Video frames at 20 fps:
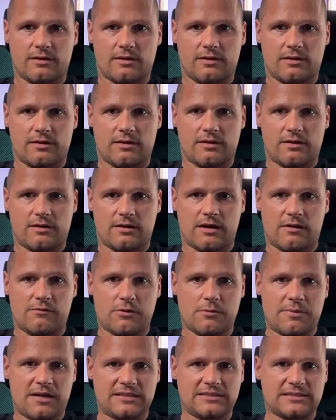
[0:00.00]
I
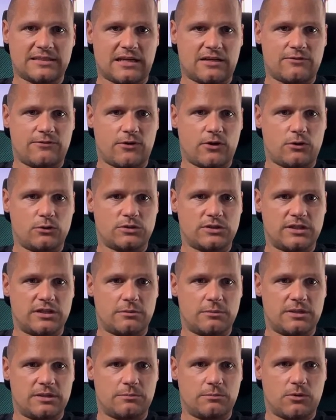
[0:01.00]
might start focus a little
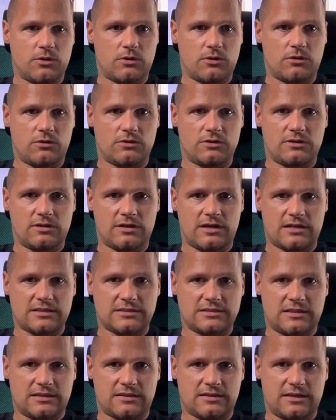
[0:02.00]
bit more on the
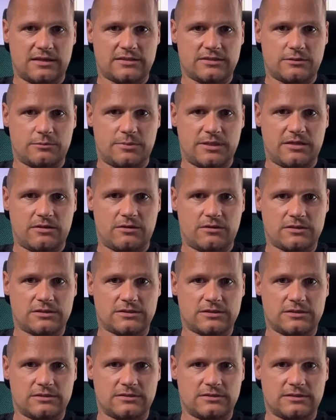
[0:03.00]
Nasdaq later,
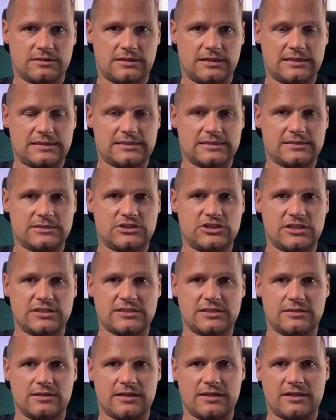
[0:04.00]
because it's just
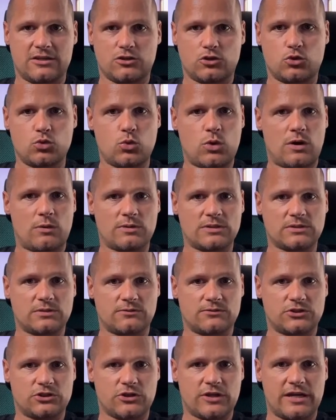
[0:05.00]
like 2 hours
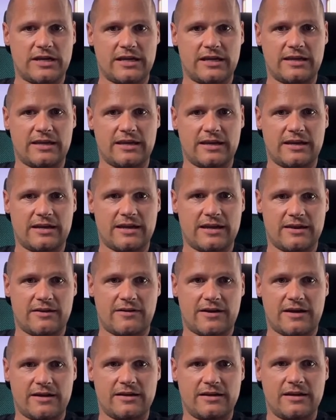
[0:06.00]
of trading in a day,
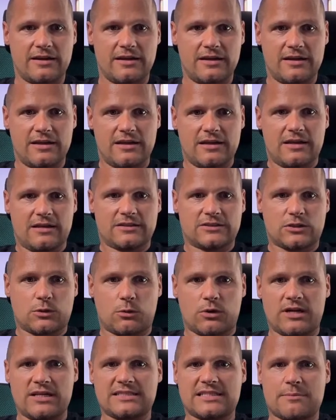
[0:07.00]
right? So
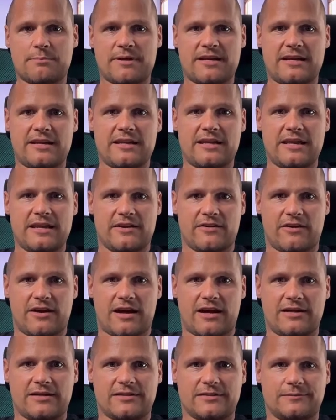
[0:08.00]
what has happened in here, right?